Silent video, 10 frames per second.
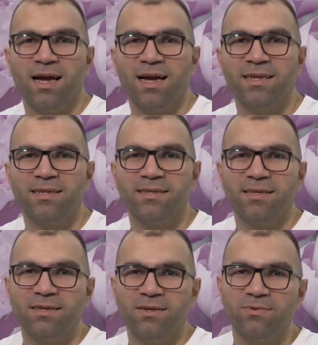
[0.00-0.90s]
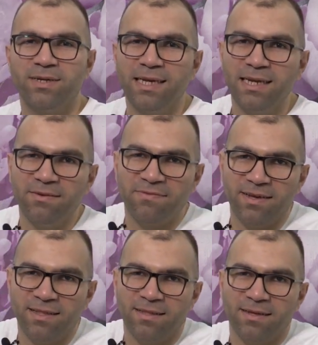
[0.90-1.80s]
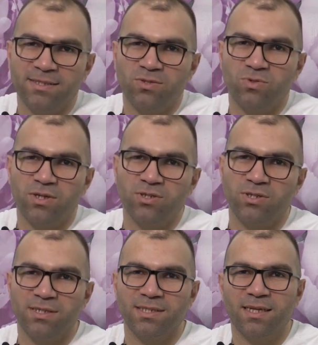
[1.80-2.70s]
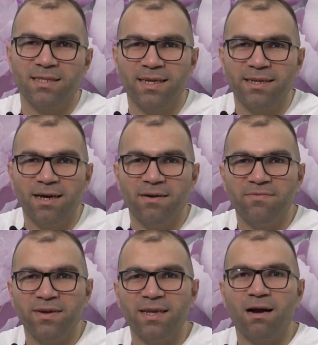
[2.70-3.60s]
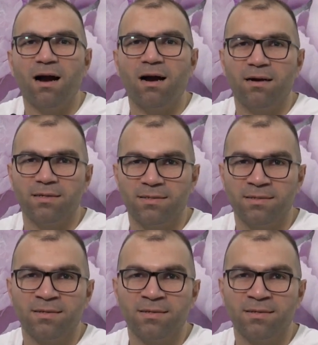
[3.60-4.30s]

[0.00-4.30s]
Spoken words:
and you really feel the stretches, and they're not very hard